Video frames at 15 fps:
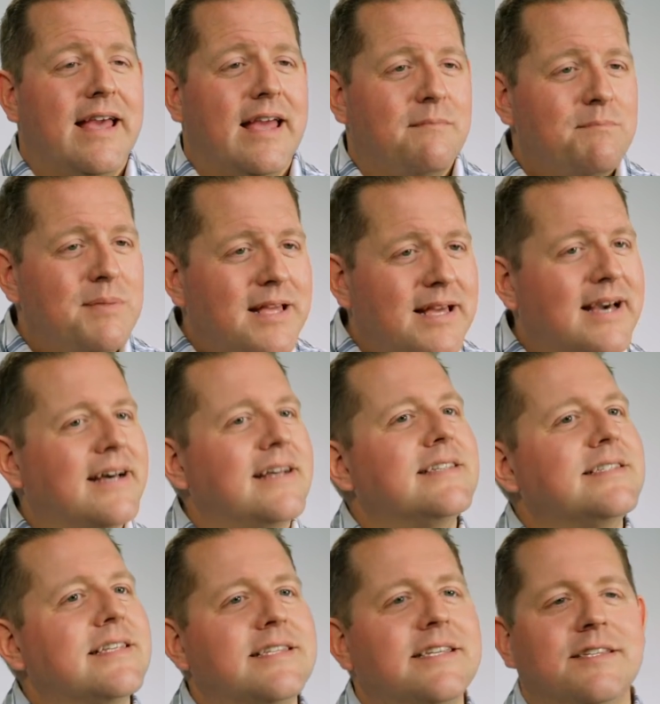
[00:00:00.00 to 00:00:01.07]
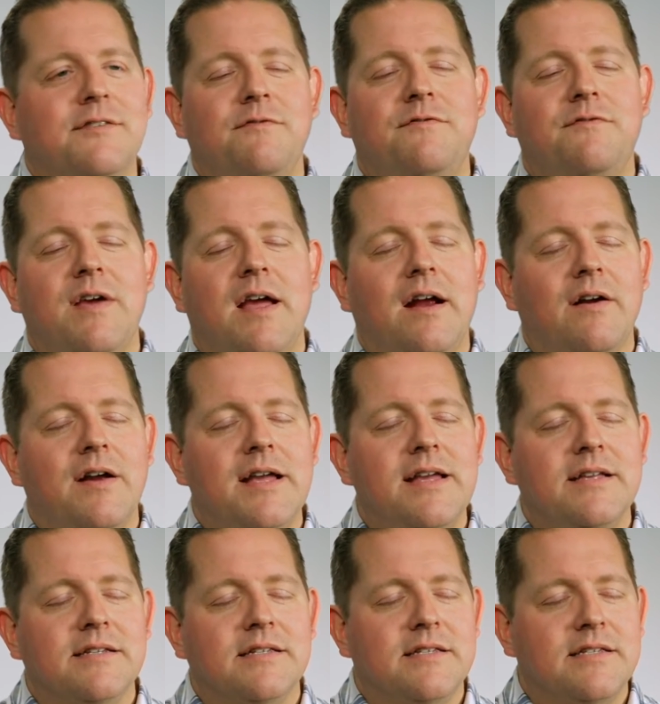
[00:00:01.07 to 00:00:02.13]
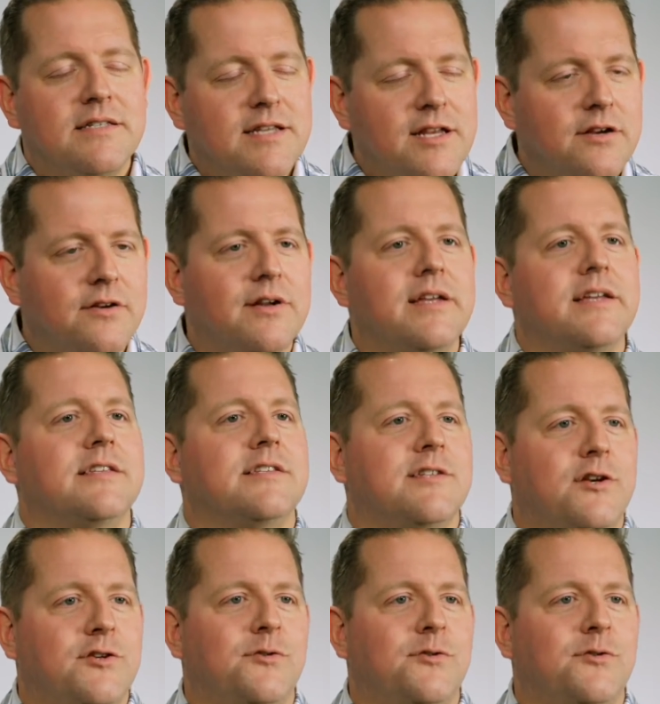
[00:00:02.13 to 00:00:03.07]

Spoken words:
And because this is a very serious